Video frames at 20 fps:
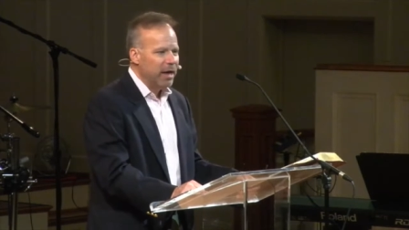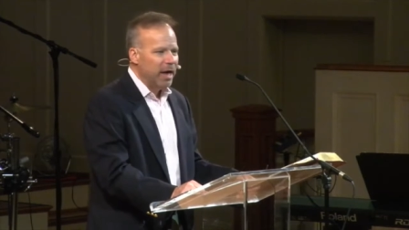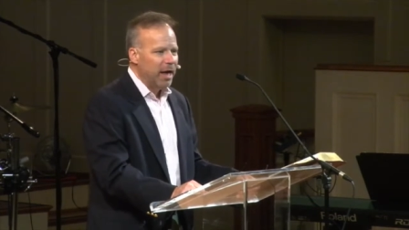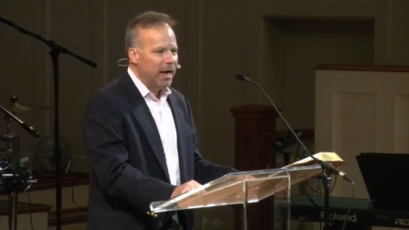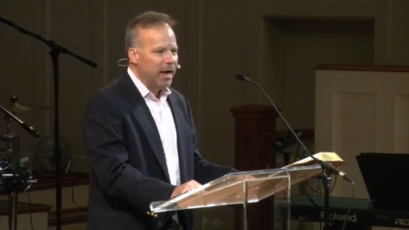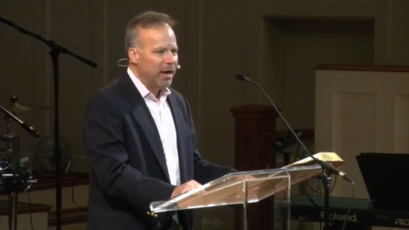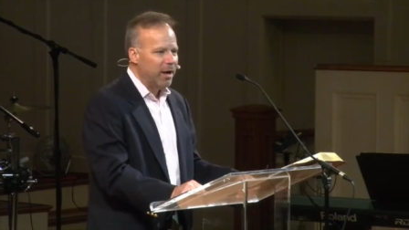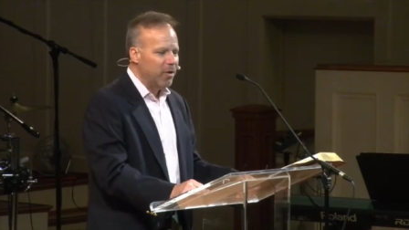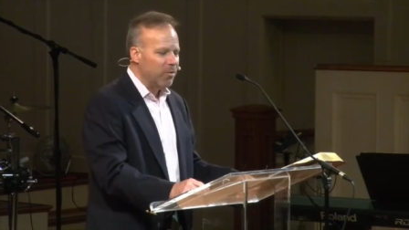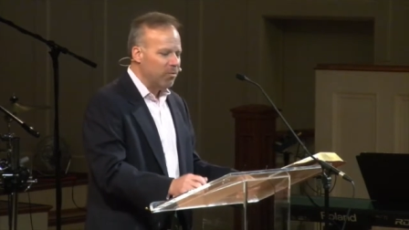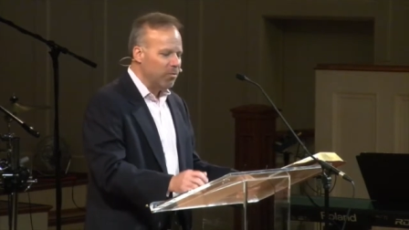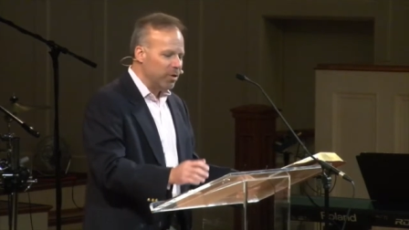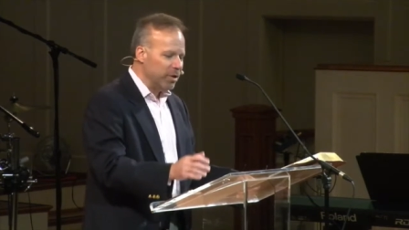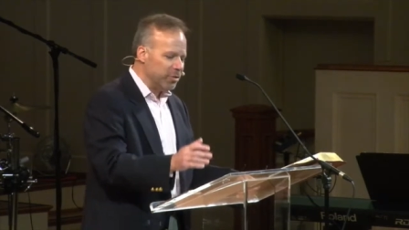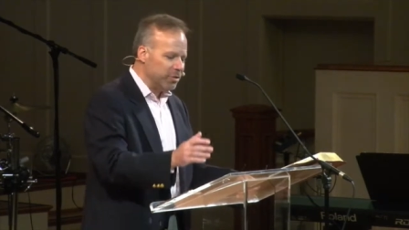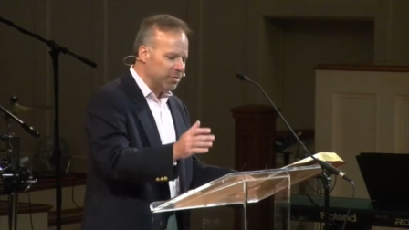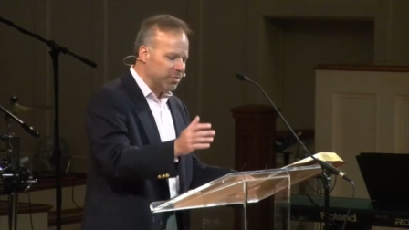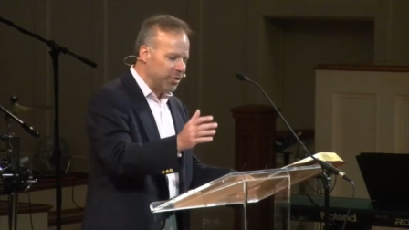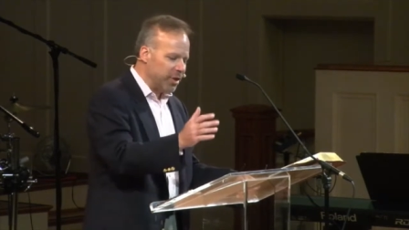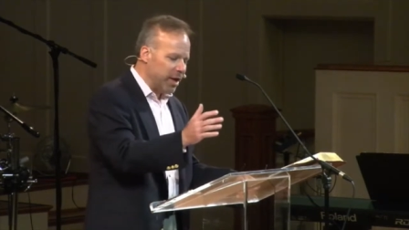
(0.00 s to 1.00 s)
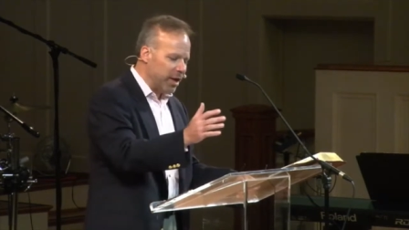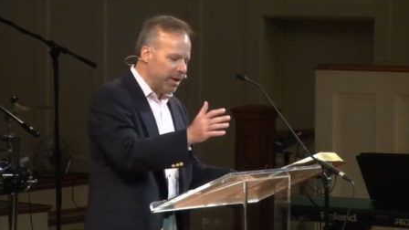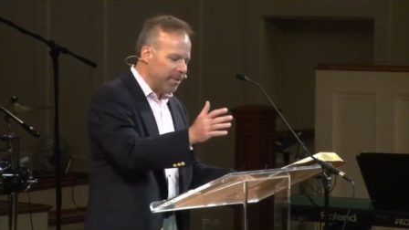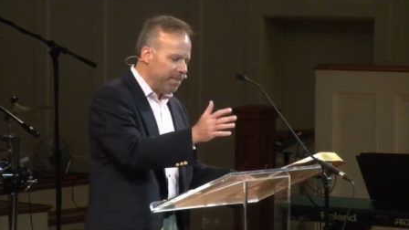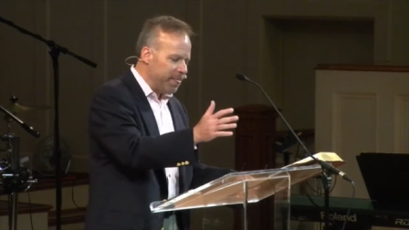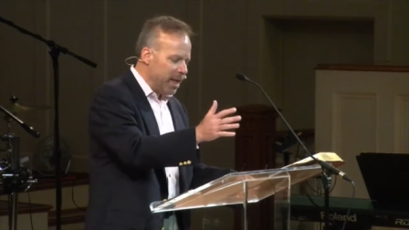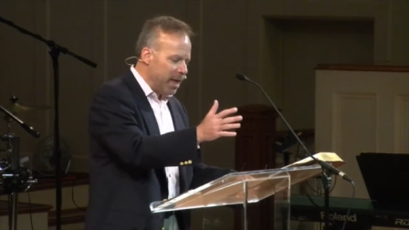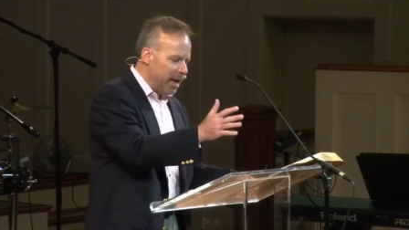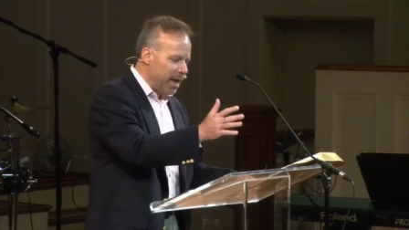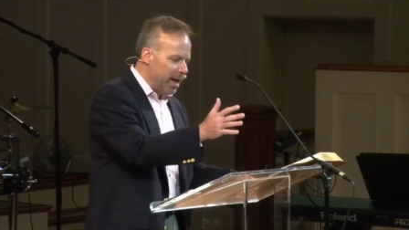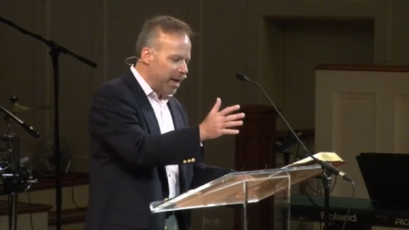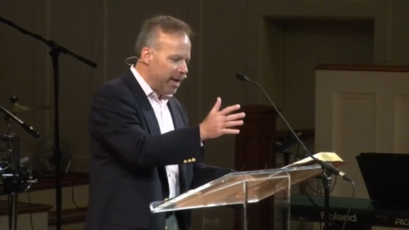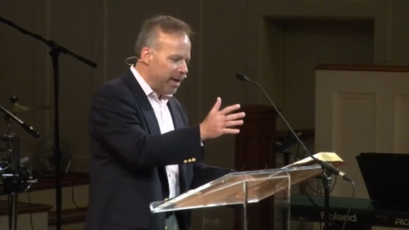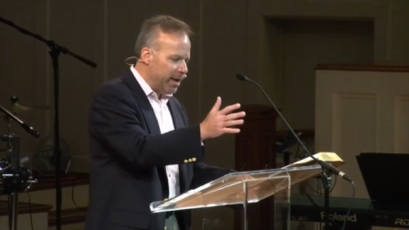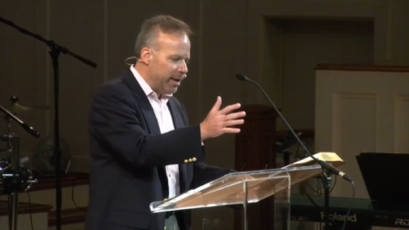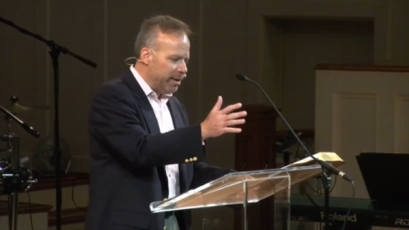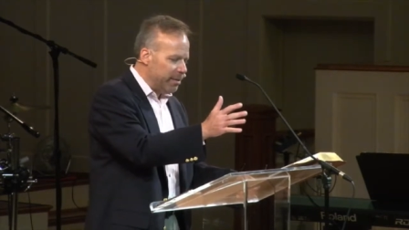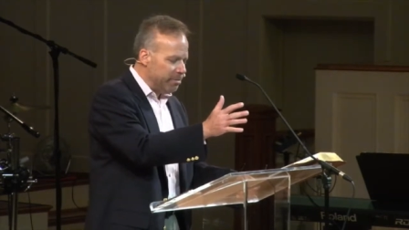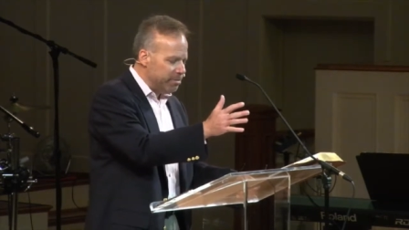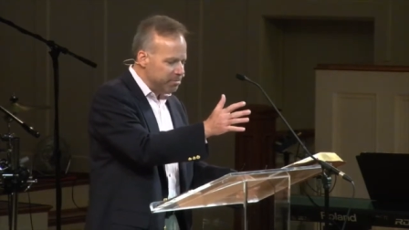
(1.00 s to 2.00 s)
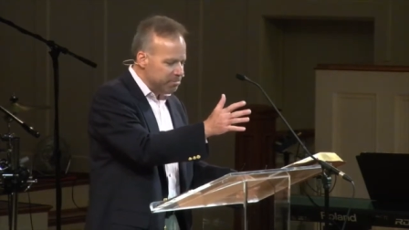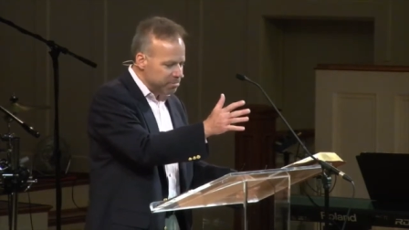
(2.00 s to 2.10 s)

uh with uh, uh,